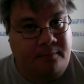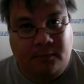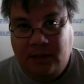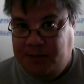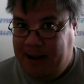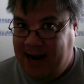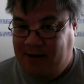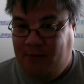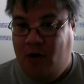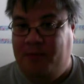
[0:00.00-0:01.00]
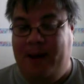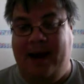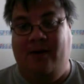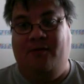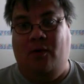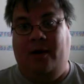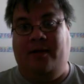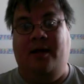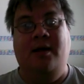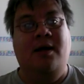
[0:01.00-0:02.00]
It's back and forth, back and forth.
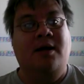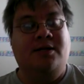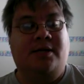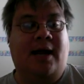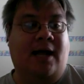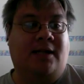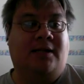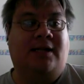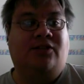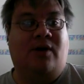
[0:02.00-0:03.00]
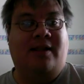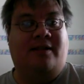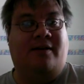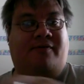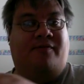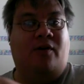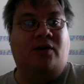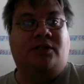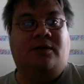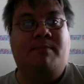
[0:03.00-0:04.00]
So now let's try the
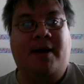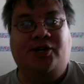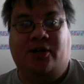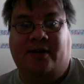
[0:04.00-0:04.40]
first measure of